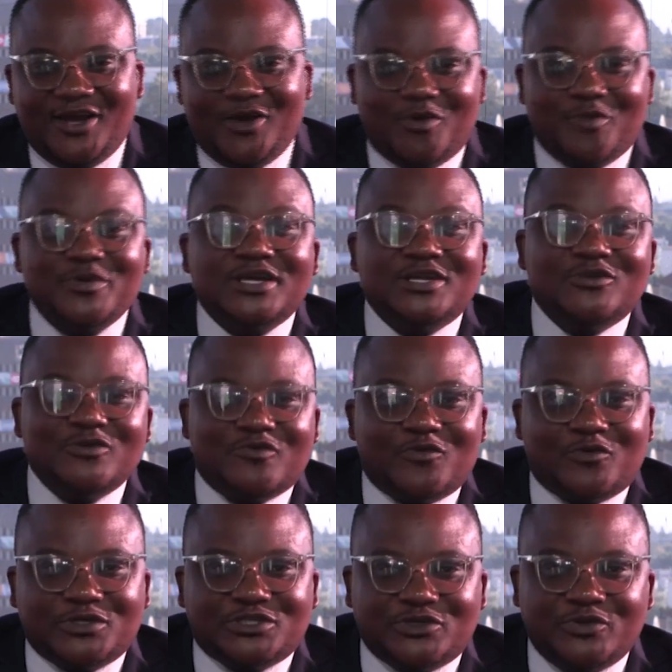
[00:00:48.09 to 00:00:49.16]
what we can look
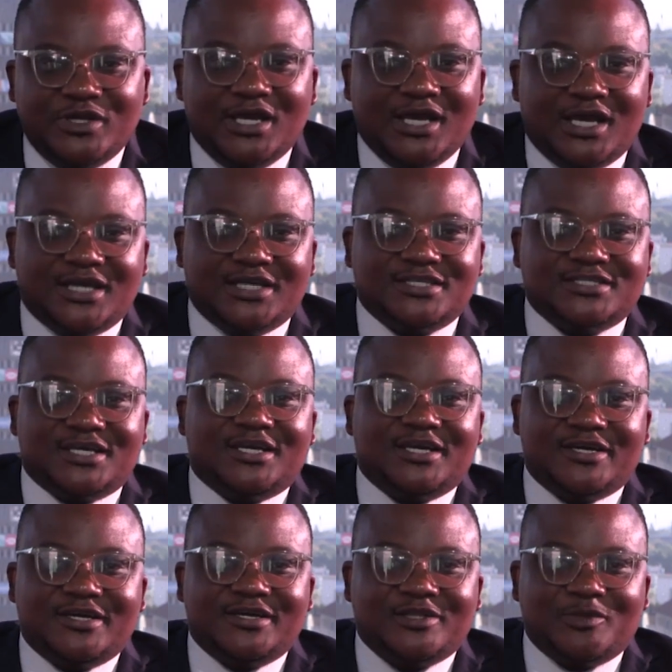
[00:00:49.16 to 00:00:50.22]
forward to is
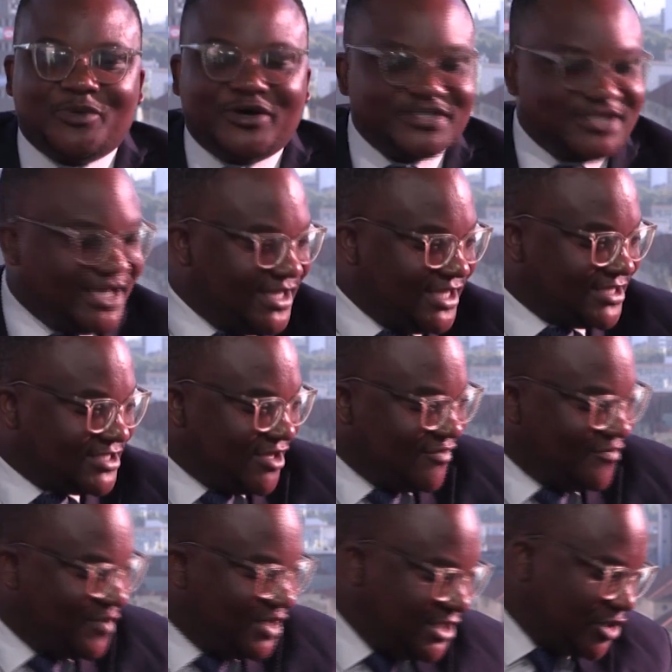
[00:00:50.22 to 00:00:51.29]
the boss lady herself.
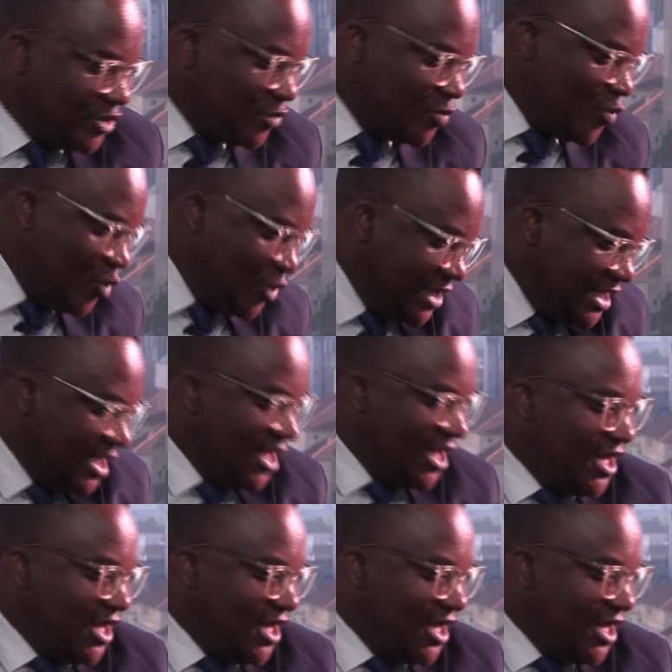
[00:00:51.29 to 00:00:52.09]
Marlene, good morning.